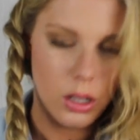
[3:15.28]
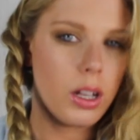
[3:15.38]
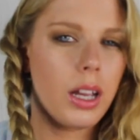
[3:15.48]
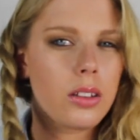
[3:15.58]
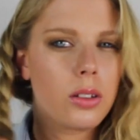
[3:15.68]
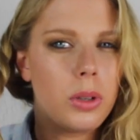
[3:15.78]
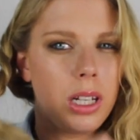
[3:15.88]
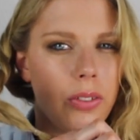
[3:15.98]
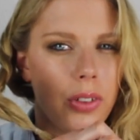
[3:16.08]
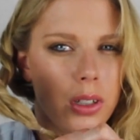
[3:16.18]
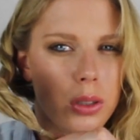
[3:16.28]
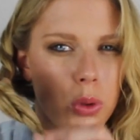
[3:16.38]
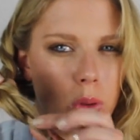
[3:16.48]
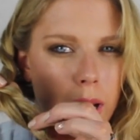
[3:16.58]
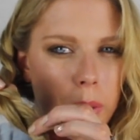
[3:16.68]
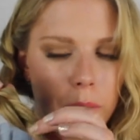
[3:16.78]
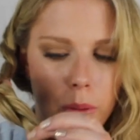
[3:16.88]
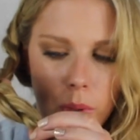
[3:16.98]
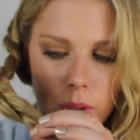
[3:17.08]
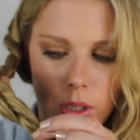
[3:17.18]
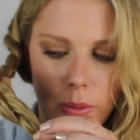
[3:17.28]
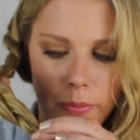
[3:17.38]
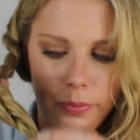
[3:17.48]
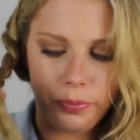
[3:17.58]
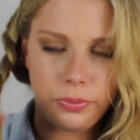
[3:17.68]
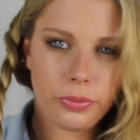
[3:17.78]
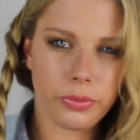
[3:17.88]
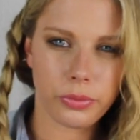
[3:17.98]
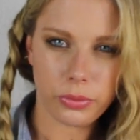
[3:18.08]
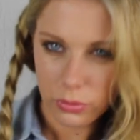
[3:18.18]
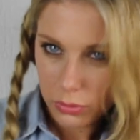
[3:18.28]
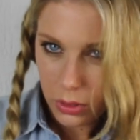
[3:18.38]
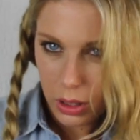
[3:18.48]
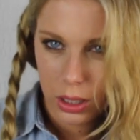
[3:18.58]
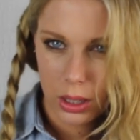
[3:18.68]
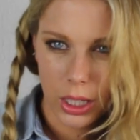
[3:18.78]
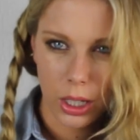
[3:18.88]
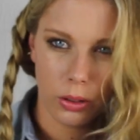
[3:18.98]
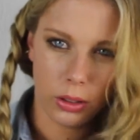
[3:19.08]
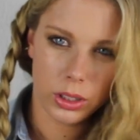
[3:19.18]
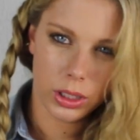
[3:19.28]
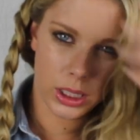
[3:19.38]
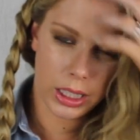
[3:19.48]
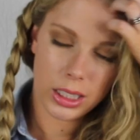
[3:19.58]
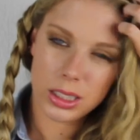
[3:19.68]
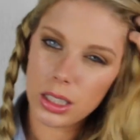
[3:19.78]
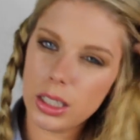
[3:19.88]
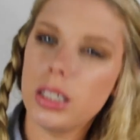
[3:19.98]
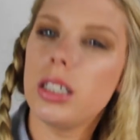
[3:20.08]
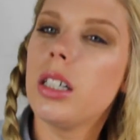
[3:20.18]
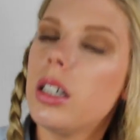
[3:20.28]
Okay, so we're leaving a small gap at the bottom, then going on to the next side.